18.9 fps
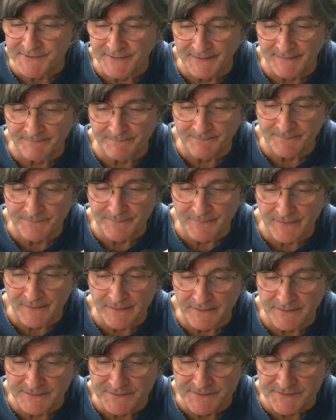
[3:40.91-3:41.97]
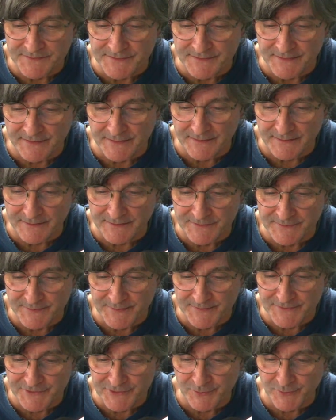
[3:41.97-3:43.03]
No, it's
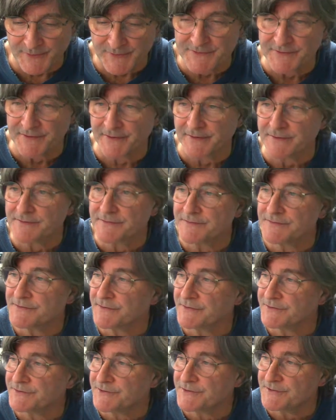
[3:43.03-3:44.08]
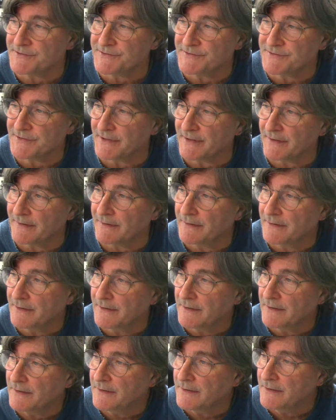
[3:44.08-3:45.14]
been 2 weeks now. So she's, I
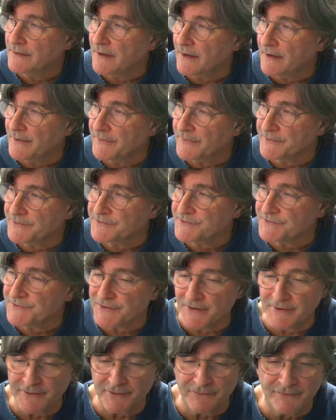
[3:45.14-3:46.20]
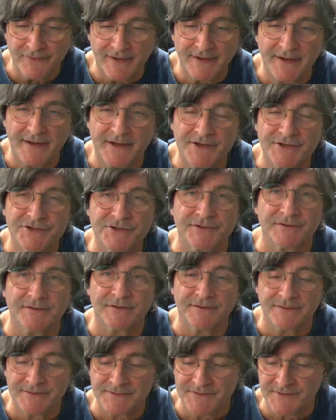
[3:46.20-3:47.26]
think she's gone on
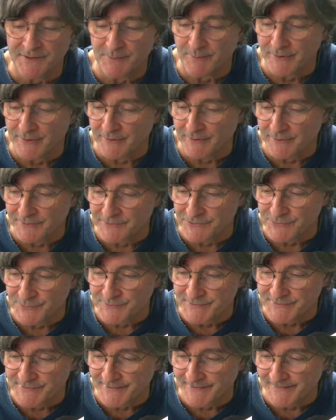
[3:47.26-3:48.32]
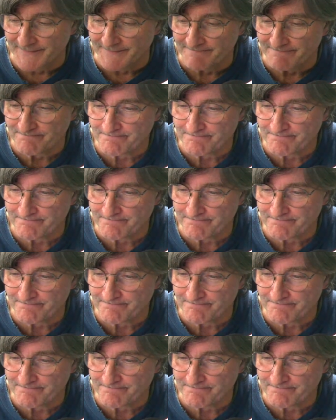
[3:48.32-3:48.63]
vacation, as the Americans would say.